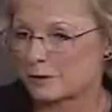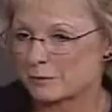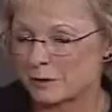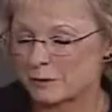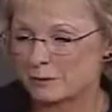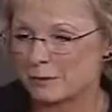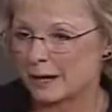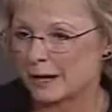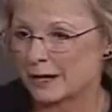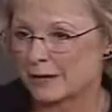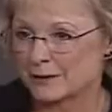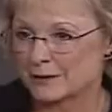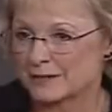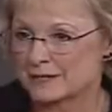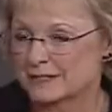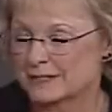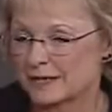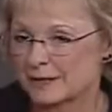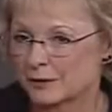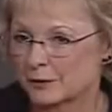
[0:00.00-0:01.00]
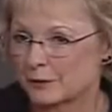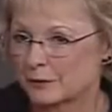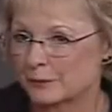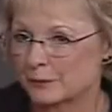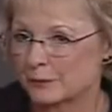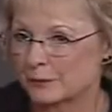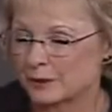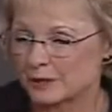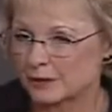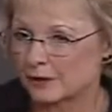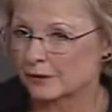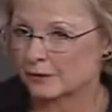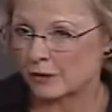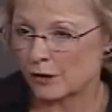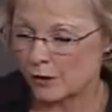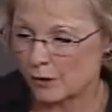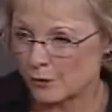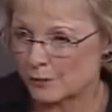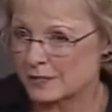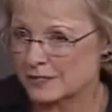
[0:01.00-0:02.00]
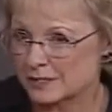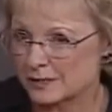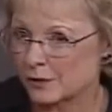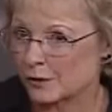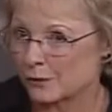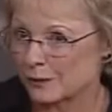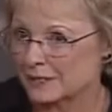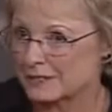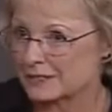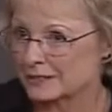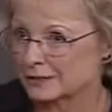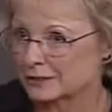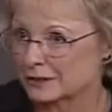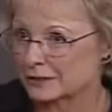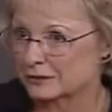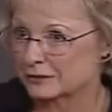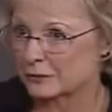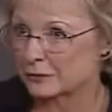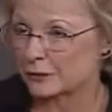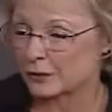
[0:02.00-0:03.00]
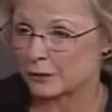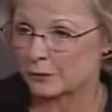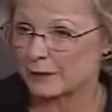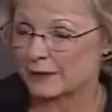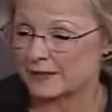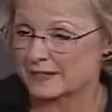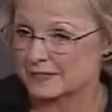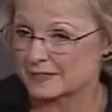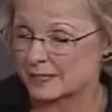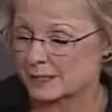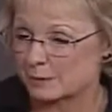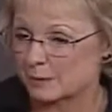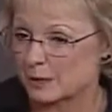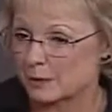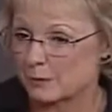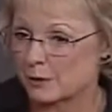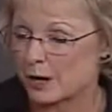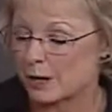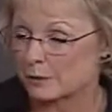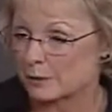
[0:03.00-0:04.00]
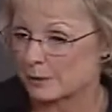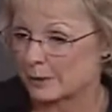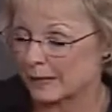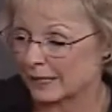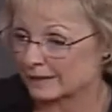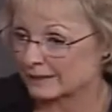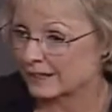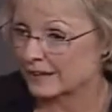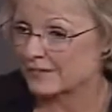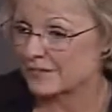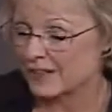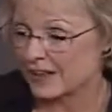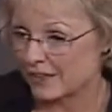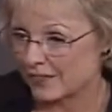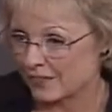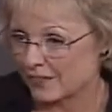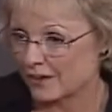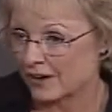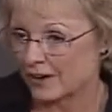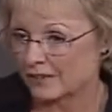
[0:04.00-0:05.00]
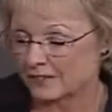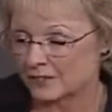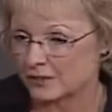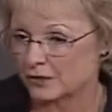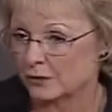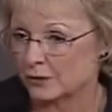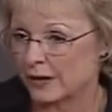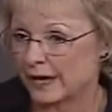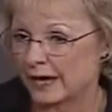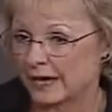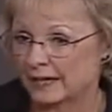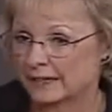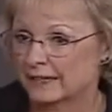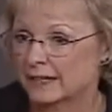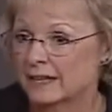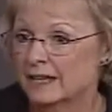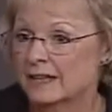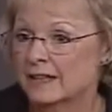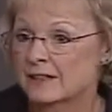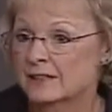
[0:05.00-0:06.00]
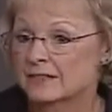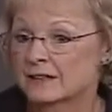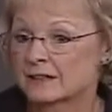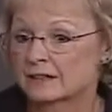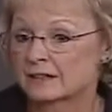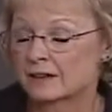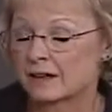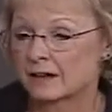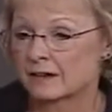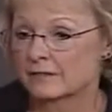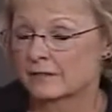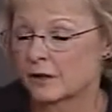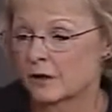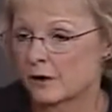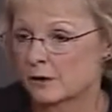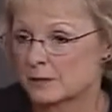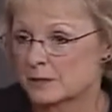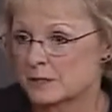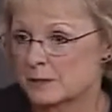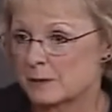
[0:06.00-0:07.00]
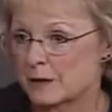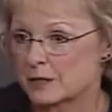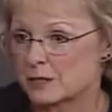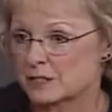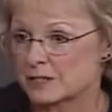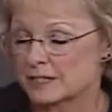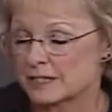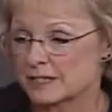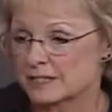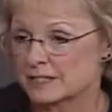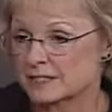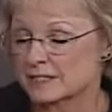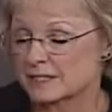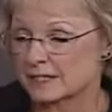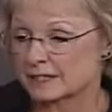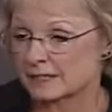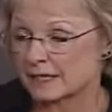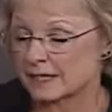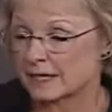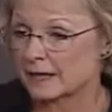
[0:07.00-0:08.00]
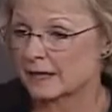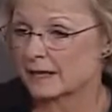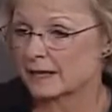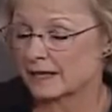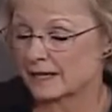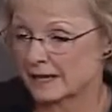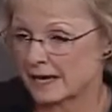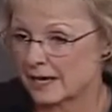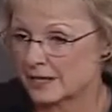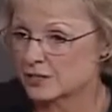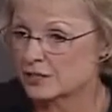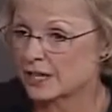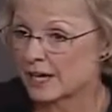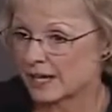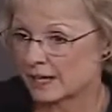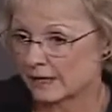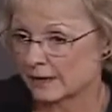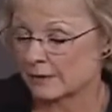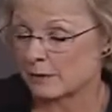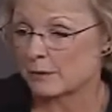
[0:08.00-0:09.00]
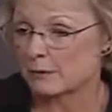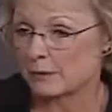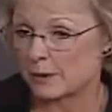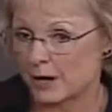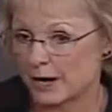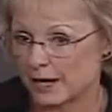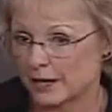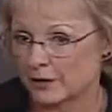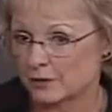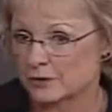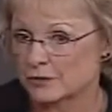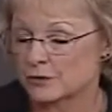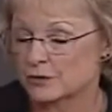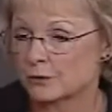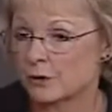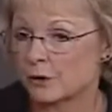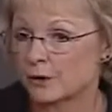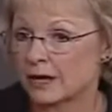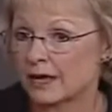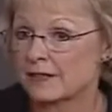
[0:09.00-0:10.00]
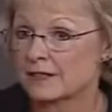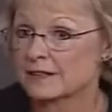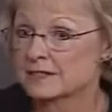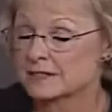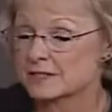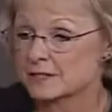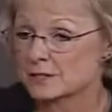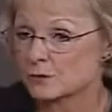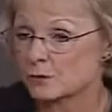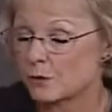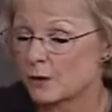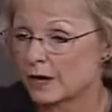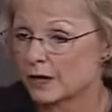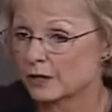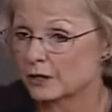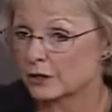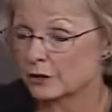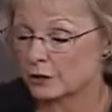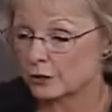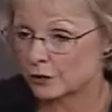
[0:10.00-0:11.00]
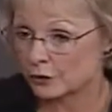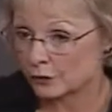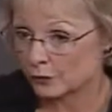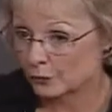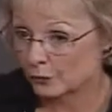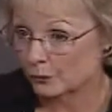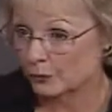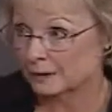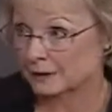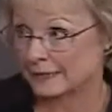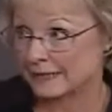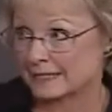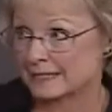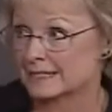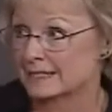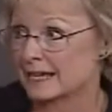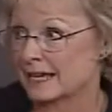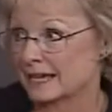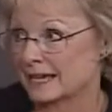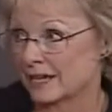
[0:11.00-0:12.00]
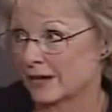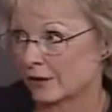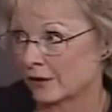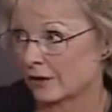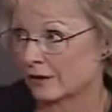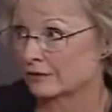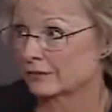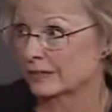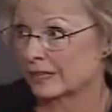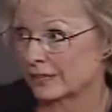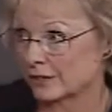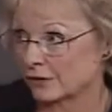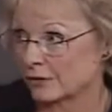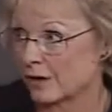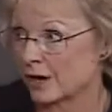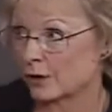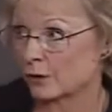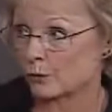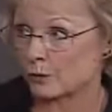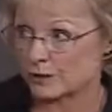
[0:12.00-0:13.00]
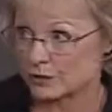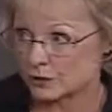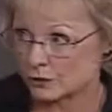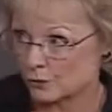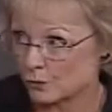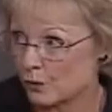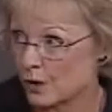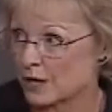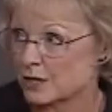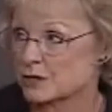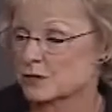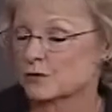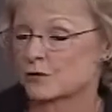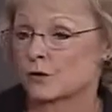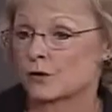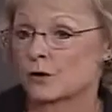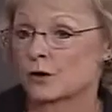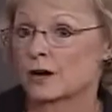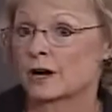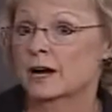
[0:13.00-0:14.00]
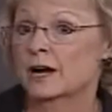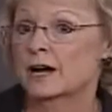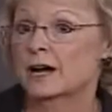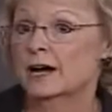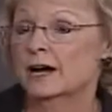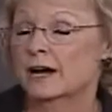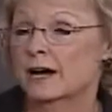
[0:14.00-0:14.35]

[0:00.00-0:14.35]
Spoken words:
normal buyer and seller, we don't always know what to look for or what that's going to be a problem. And I love that thought that you had, that a lot of the home inspection is educating the buyer to, okay, this is what you will need to take care of later on, what to watch for,